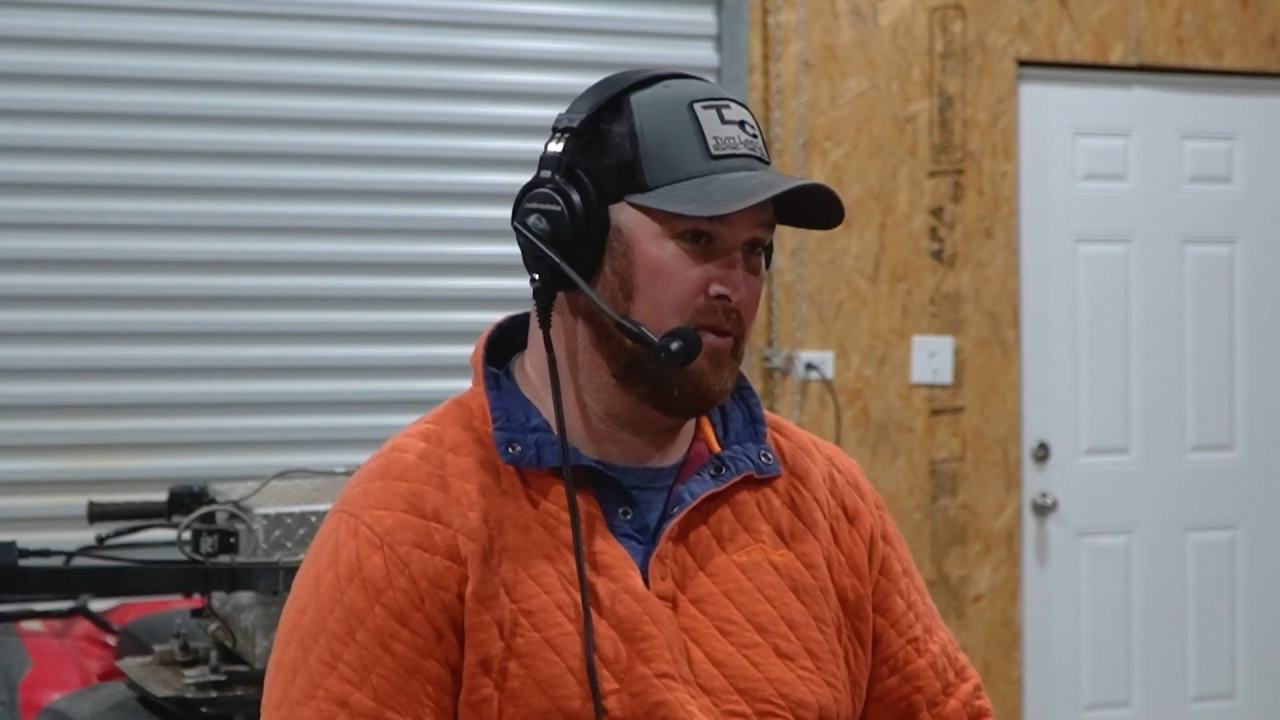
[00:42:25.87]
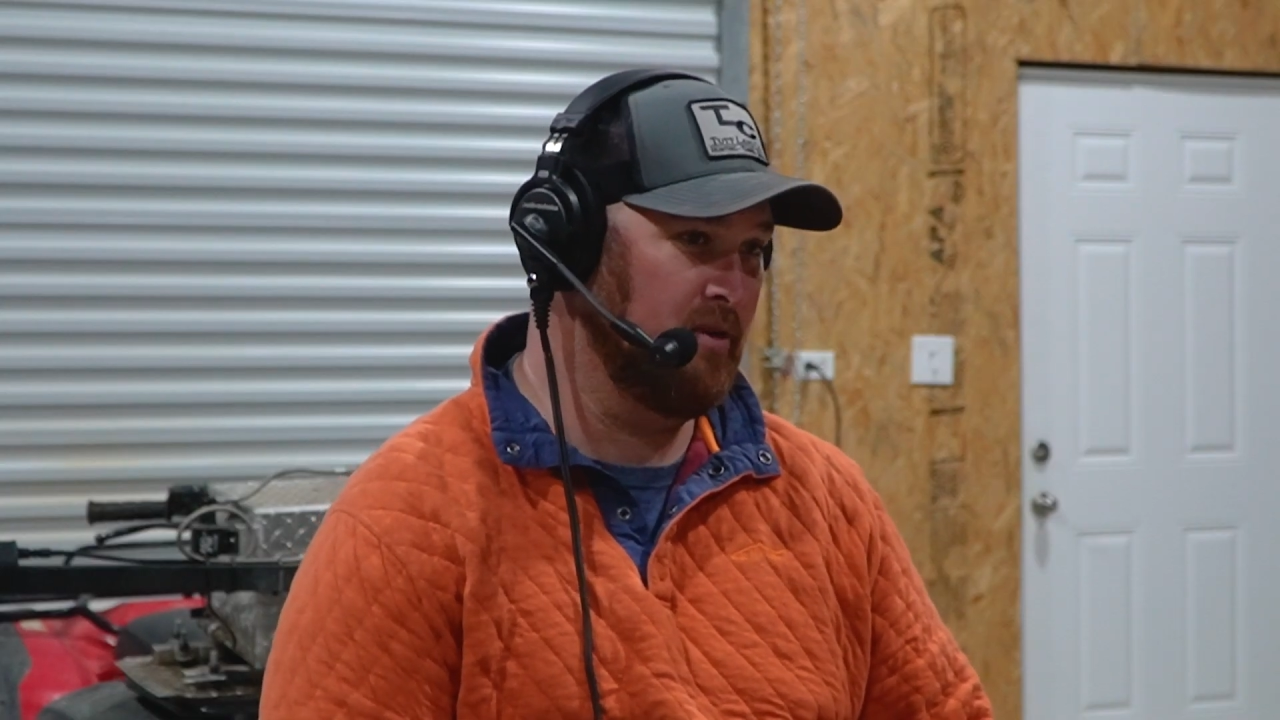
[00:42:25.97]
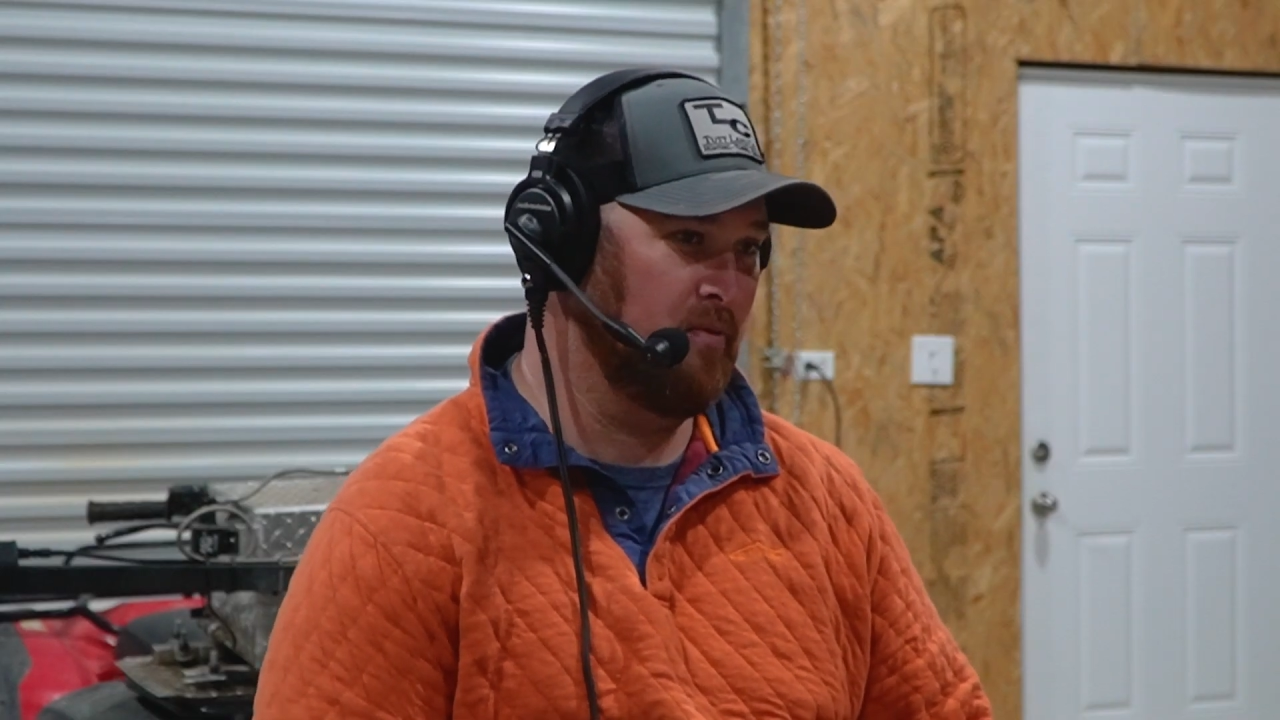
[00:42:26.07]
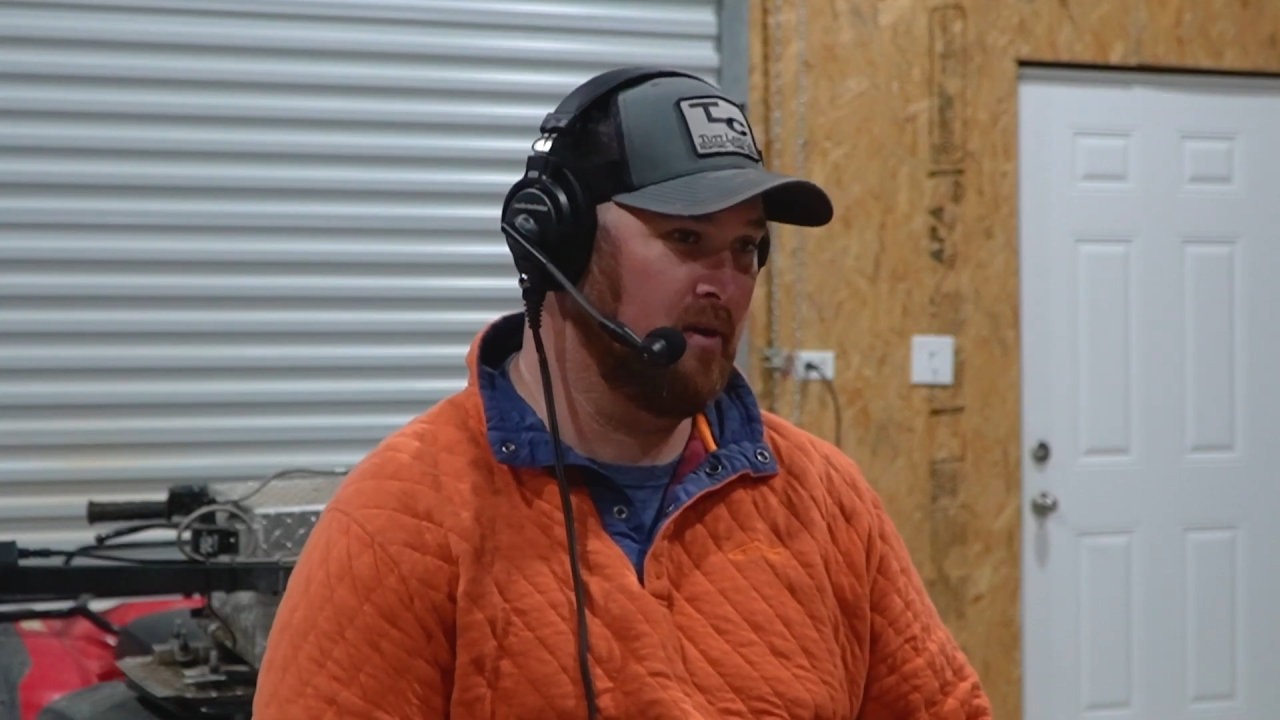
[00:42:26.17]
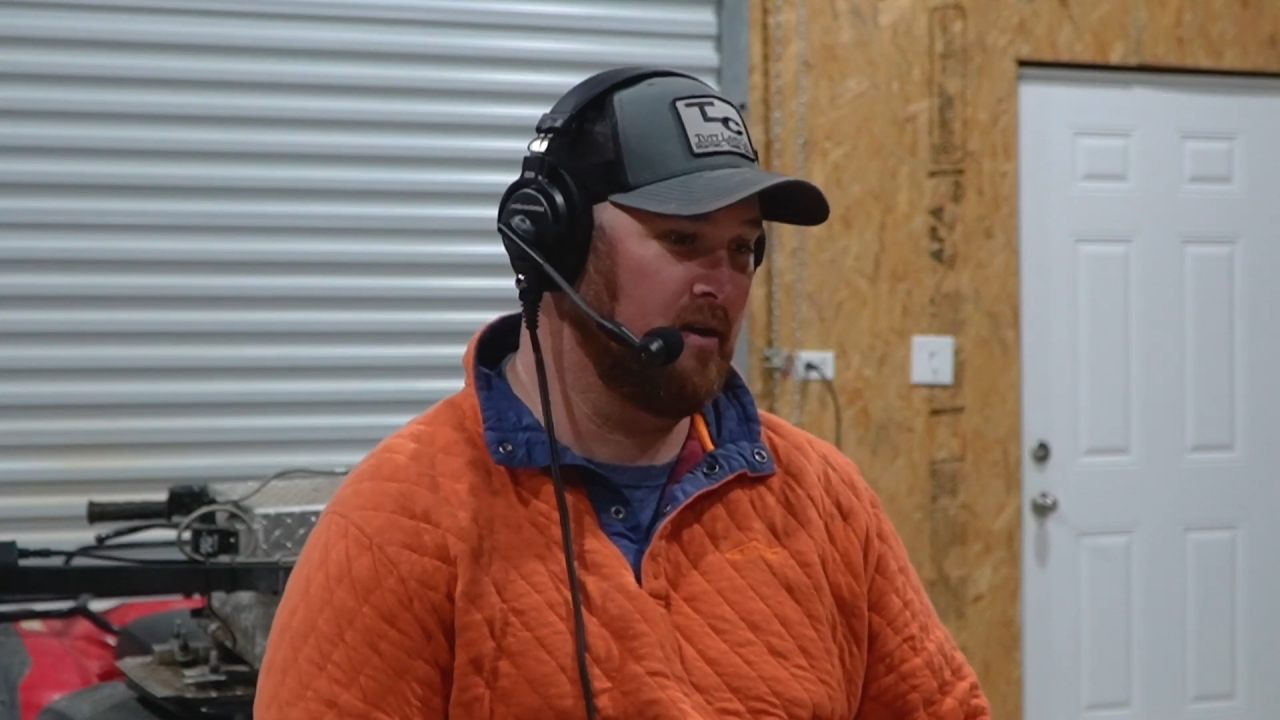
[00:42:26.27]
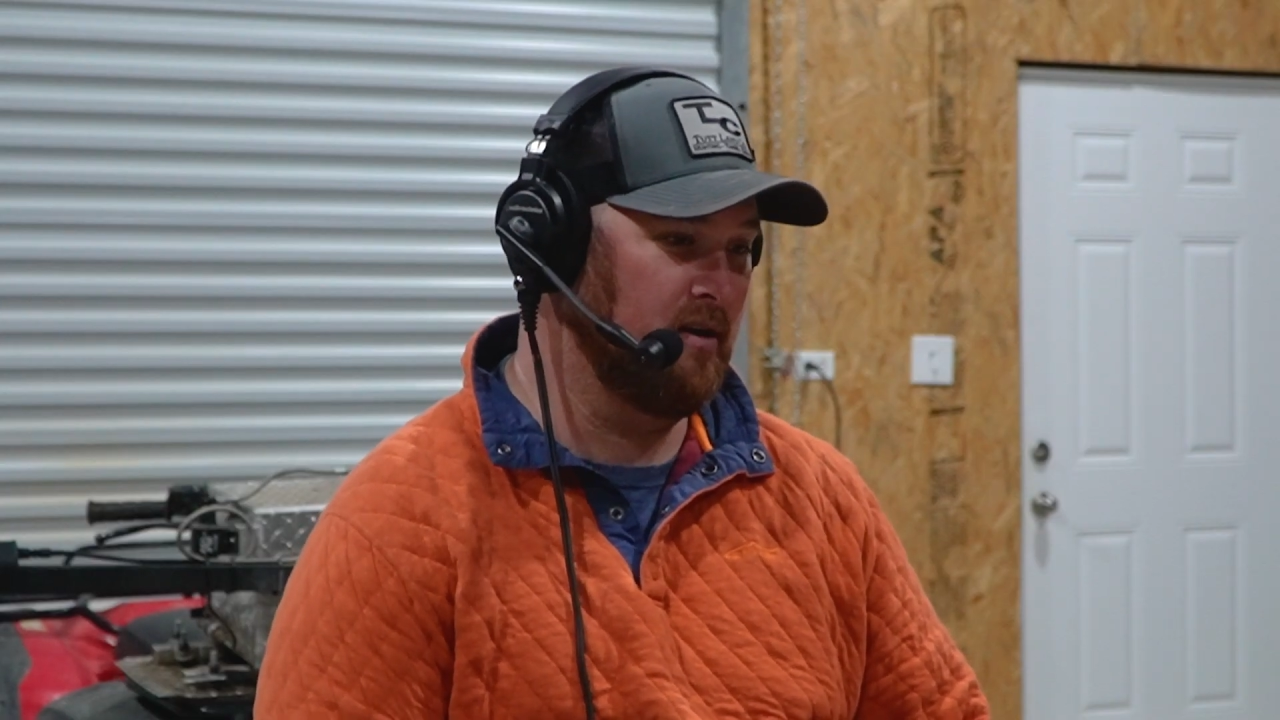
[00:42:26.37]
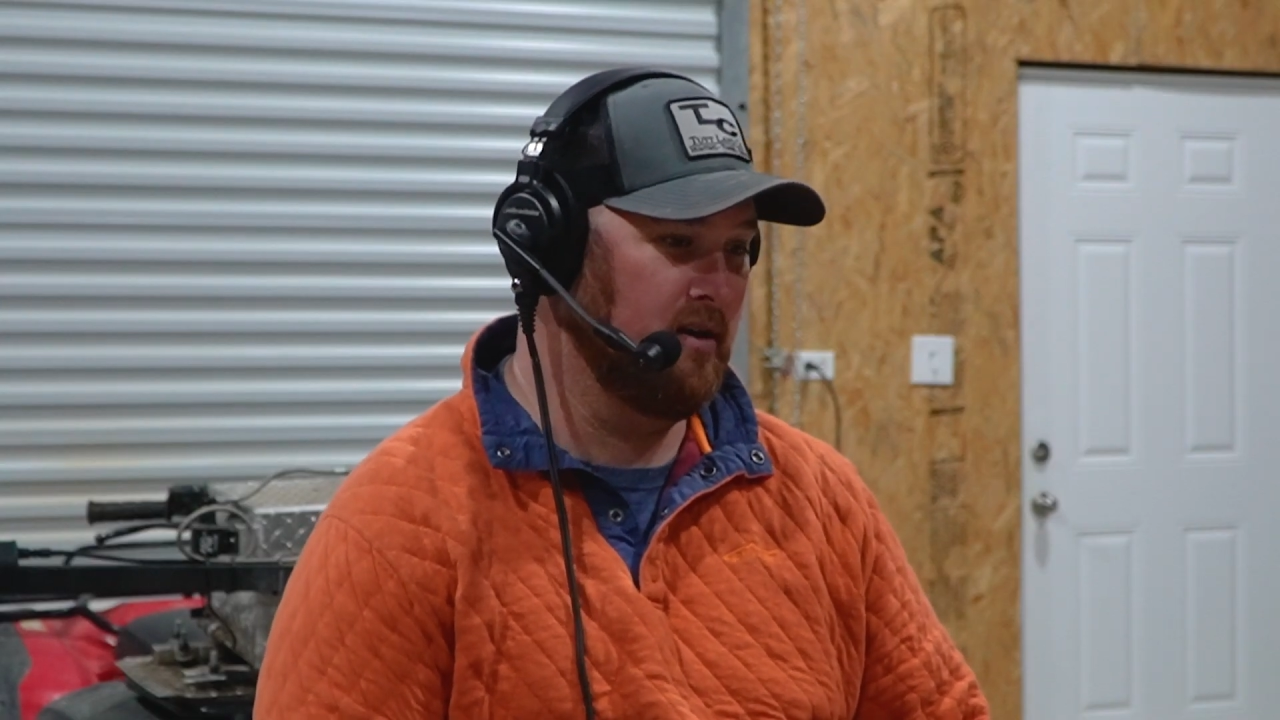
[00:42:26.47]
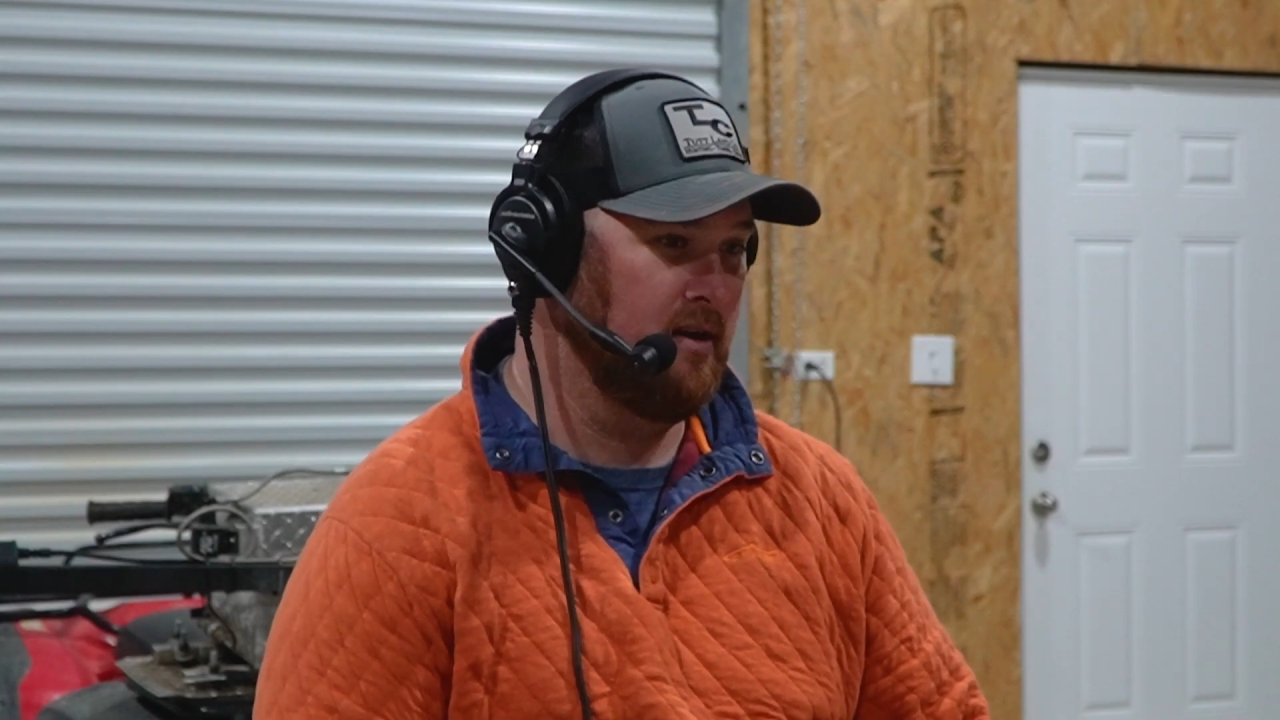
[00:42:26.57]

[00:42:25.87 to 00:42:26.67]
that weren't